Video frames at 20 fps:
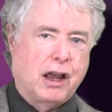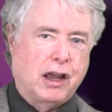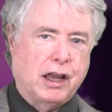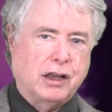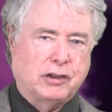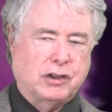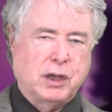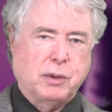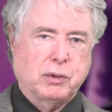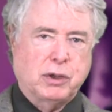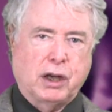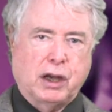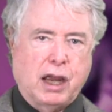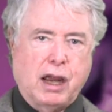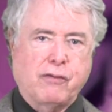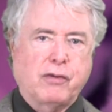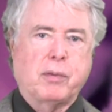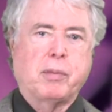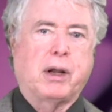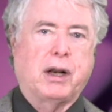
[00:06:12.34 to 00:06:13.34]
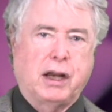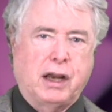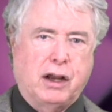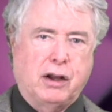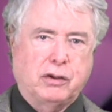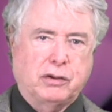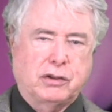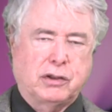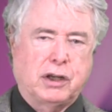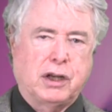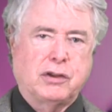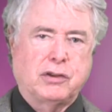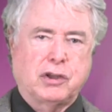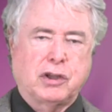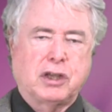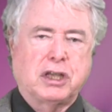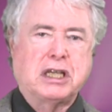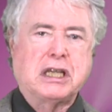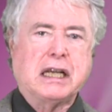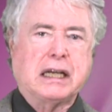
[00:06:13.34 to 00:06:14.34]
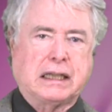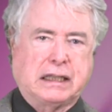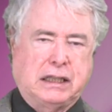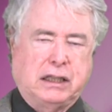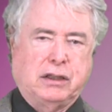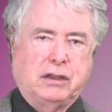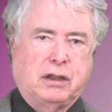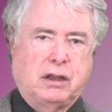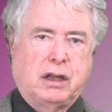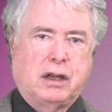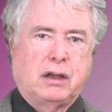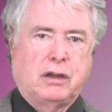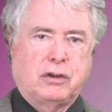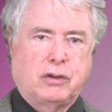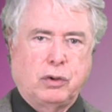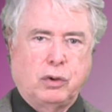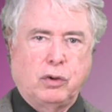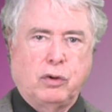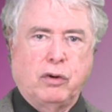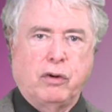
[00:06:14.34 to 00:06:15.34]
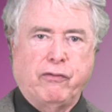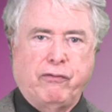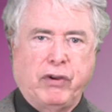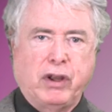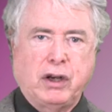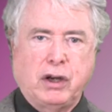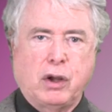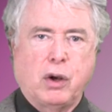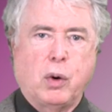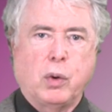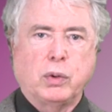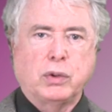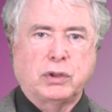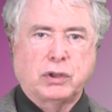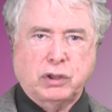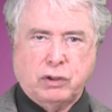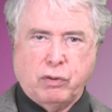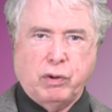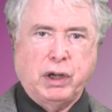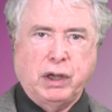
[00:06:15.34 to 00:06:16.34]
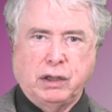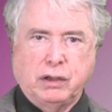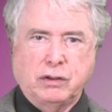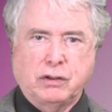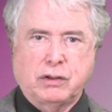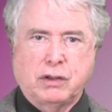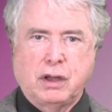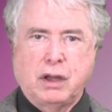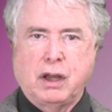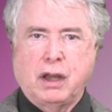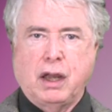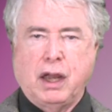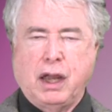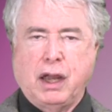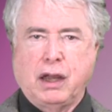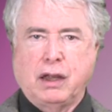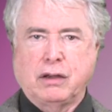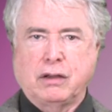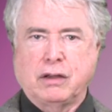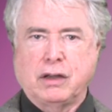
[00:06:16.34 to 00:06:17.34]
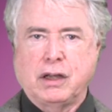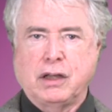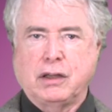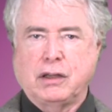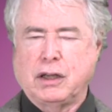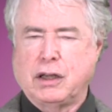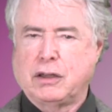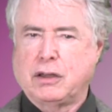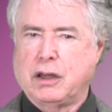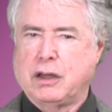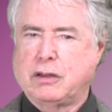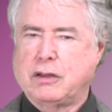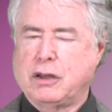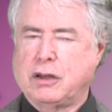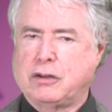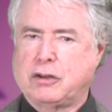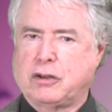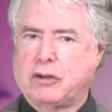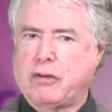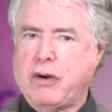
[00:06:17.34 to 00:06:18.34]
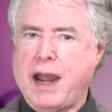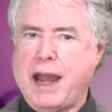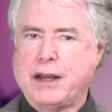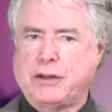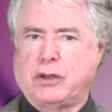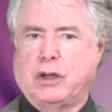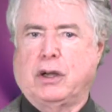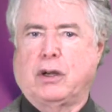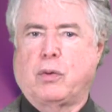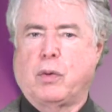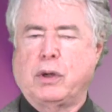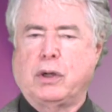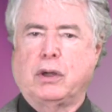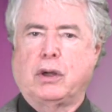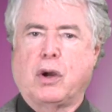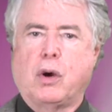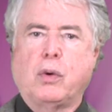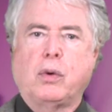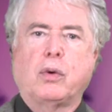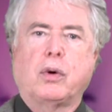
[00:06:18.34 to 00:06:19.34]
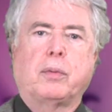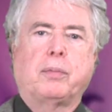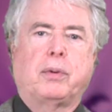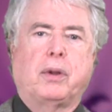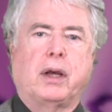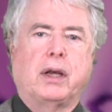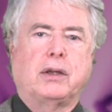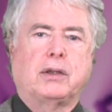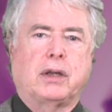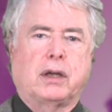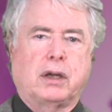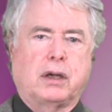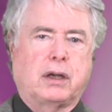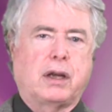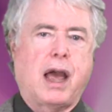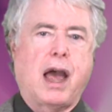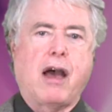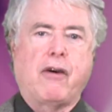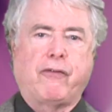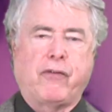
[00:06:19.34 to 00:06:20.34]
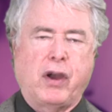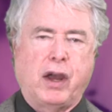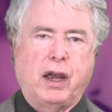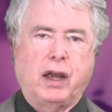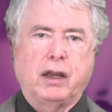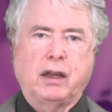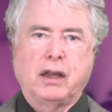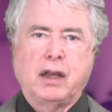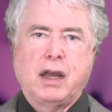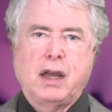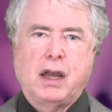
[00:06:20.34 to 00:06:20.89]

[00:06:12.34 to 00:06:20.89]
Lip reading: it seems like everybody else is addicted to video screens. And it's tragic when you go to a place like a cafe